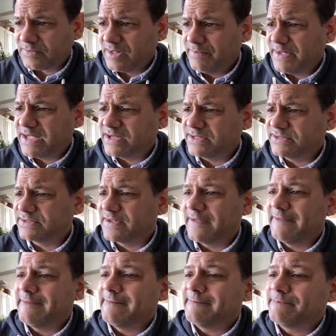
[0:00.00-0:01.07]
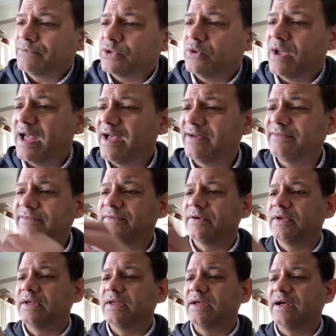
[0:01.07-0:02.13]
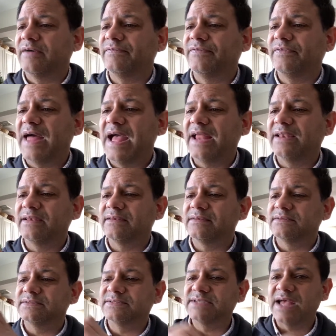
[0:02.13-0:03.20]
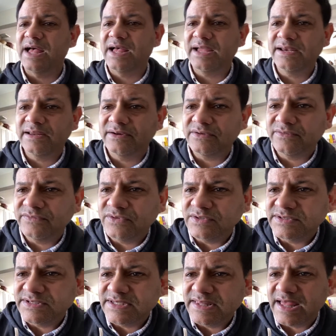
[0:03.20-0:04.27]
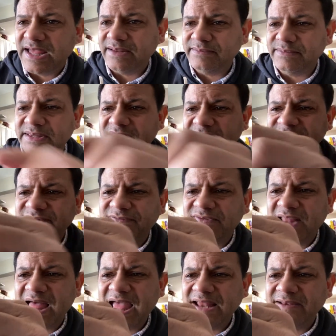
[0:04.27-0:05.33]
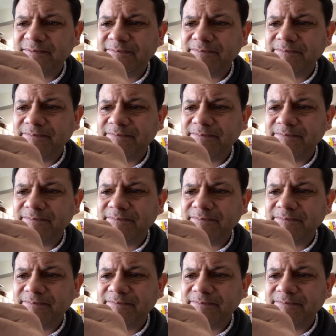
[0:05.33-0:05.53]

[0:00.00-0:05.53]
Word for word: Because you have a flat side. I don't know if you can see that, but that's flat.